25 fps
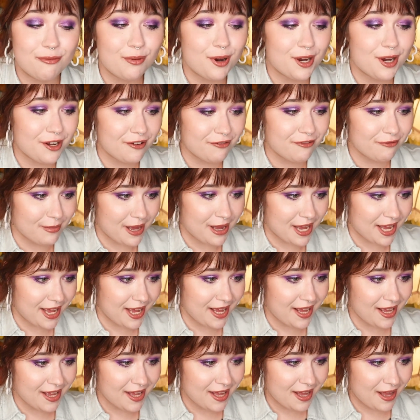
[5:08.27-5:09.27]
One of
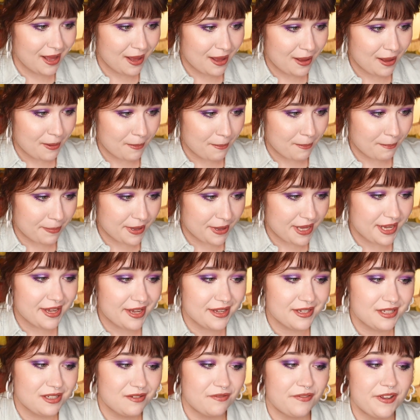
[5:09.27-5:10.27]
my
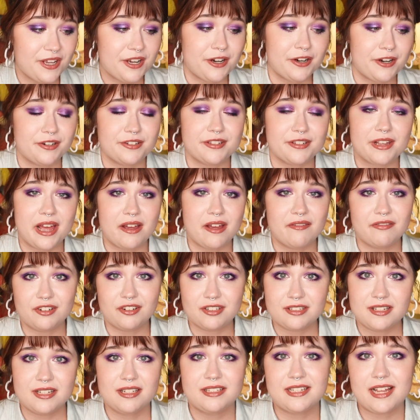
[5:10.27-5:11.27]
biggest fears
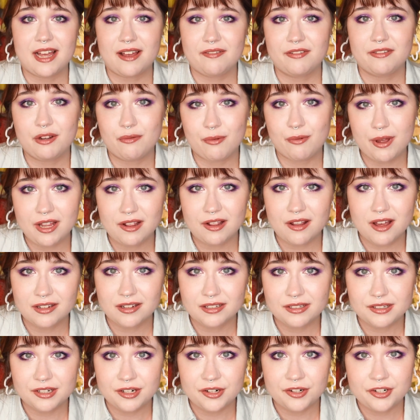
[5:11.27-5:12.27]
ever since having weight
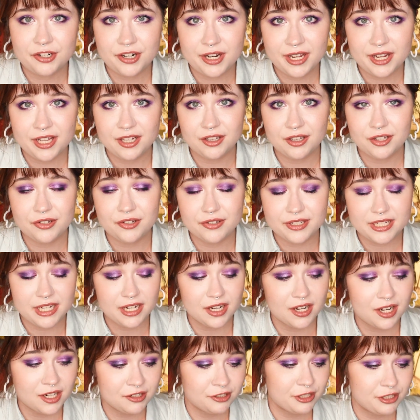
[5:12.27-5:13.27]
loss surgery and
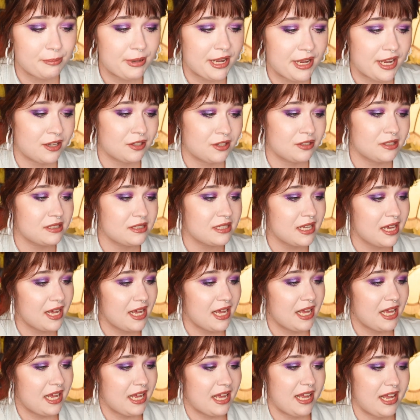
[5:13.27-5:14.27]
losing 100 pounds
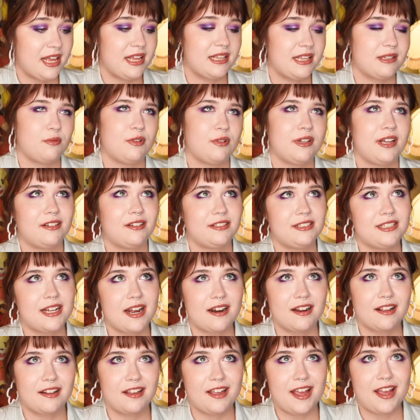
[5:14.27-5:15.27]
is well, now it's
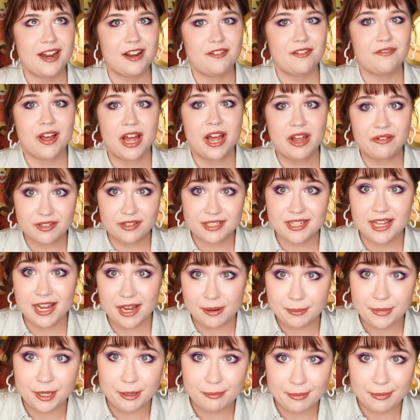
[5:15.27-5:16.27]
technically 85 because I
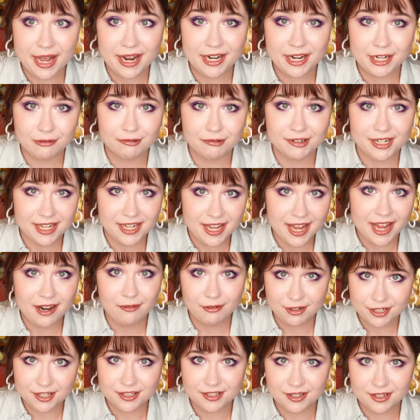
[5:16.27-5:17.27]
am combating
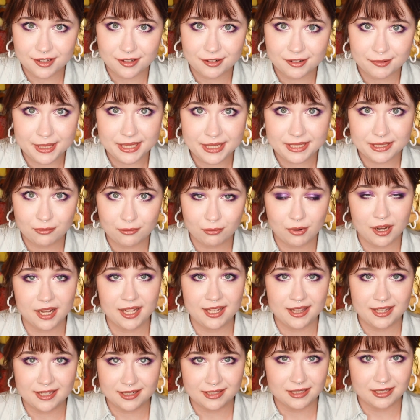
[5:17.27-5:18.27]
regain, which is another reason
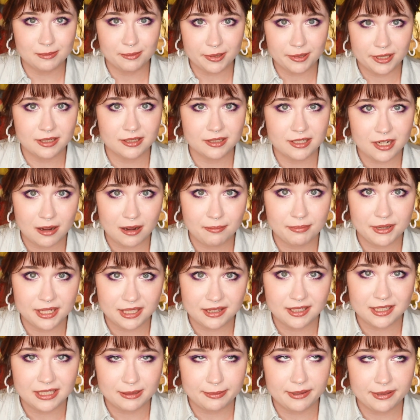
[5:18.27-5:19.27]
why this has been a
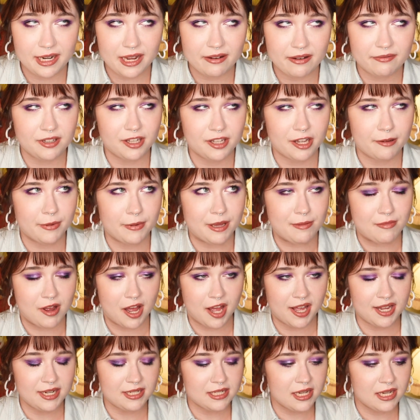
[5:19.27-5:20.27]
topic that's been heavy on my
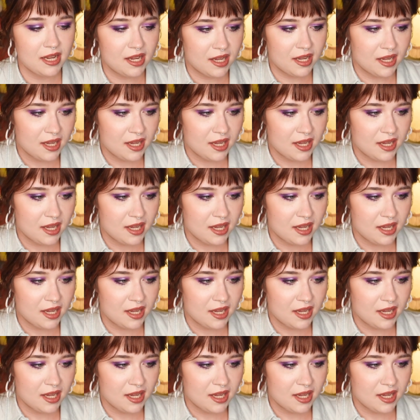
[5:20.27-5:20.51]
mind.